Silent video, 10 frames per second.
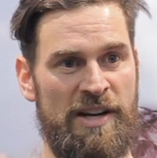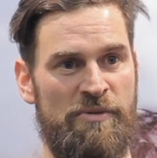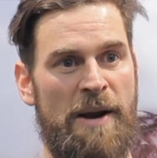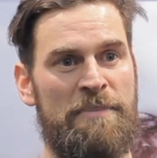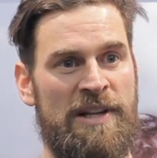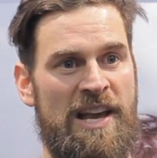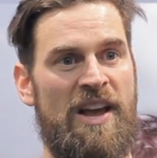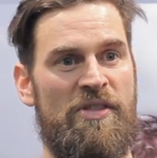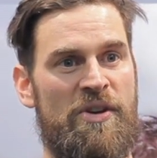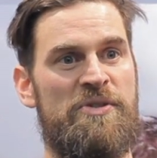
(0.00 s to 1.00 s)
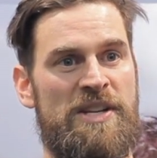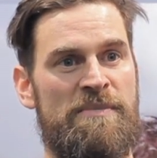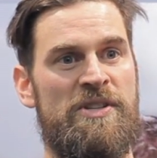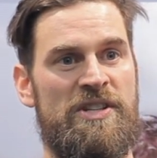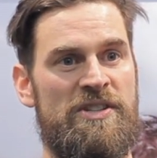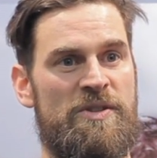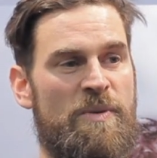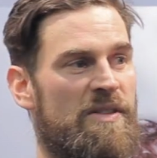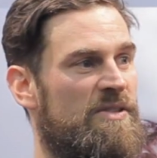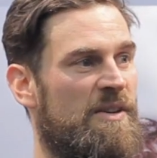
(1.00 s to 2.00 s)
and replicate those images,
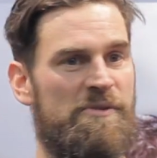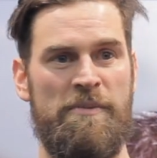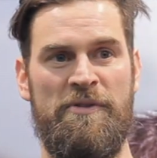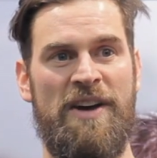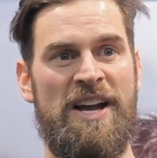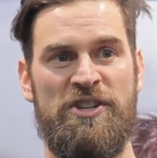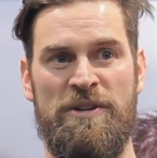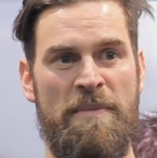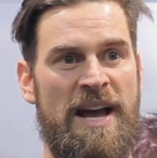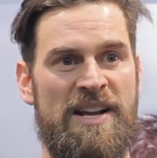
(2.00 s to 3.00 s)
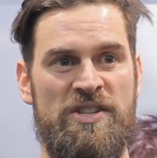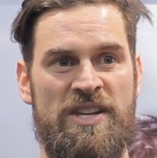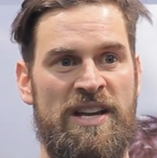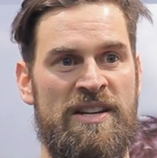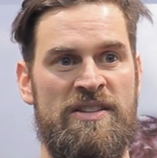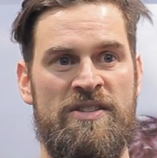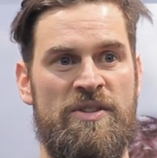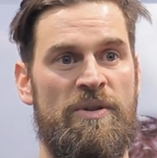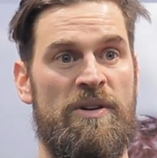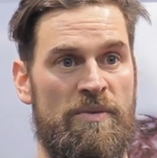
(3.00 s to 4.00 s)
whether they're from fashion magazines
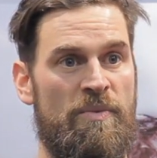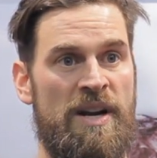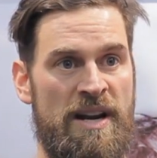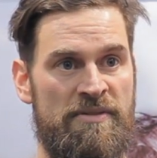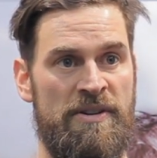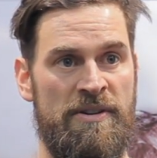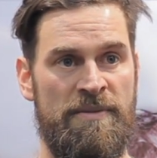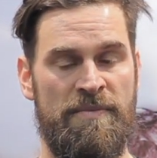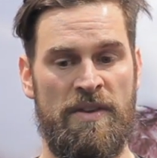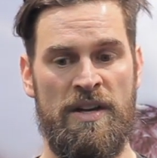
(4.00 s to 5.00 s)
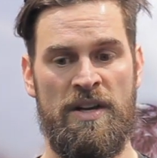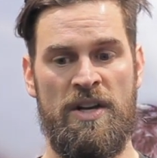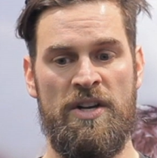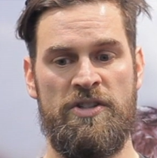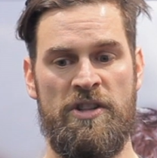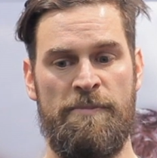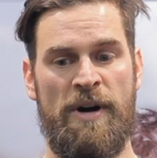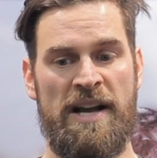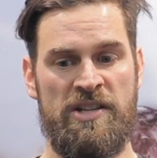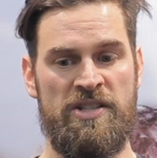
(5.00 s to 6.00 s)
or whatever. So the
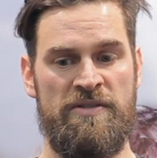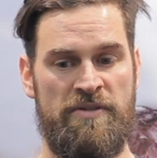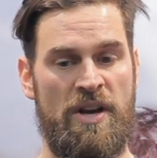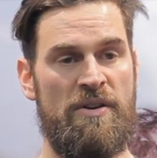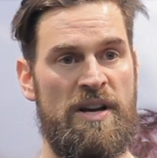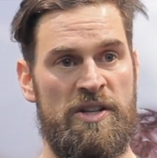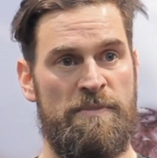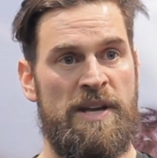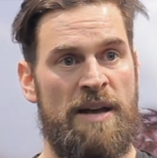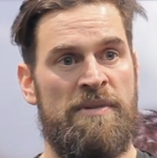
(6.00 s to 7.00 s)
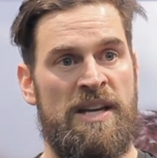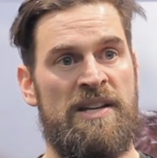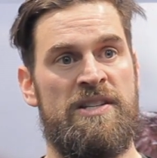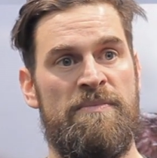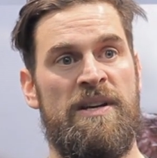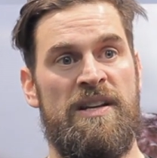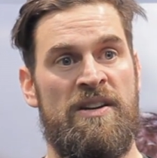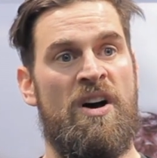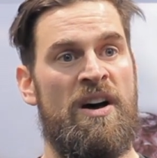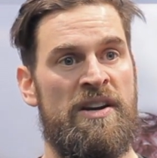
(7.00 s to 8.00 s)
practice of yoga is becoming intimate
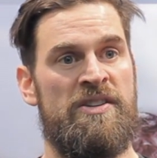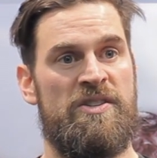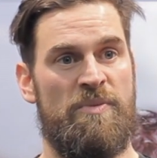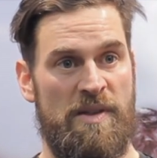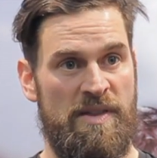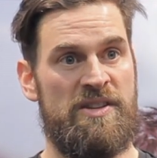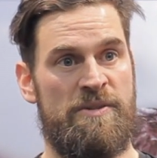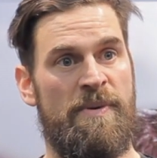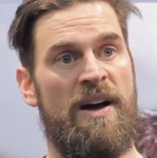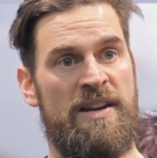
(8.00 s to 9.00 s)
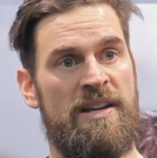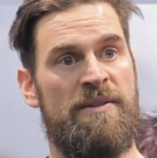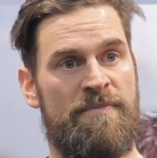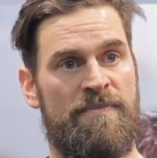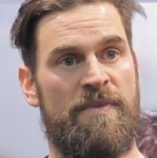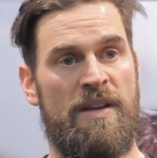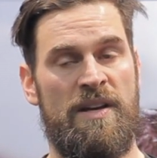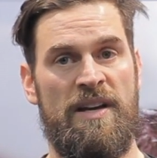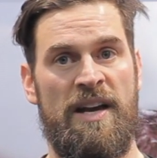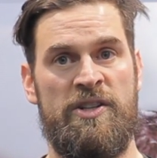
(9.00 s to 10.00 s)
and honest with this body,
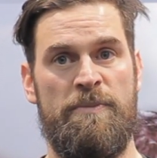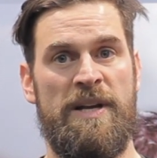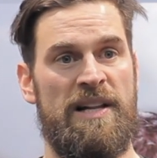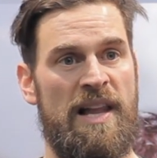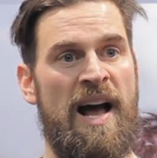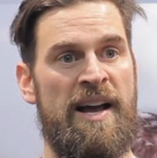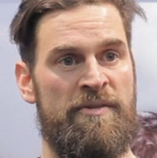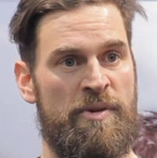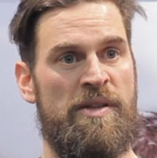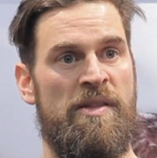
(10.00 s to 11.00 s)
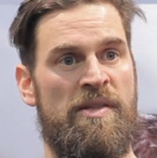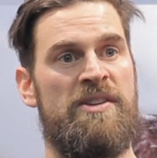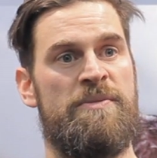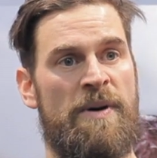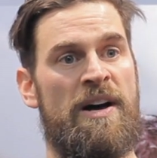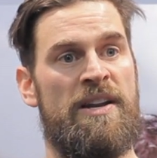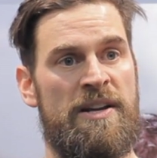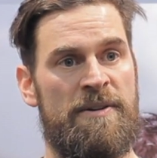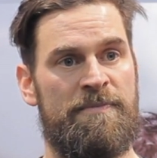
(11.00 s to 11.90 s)
and to be alive within this body.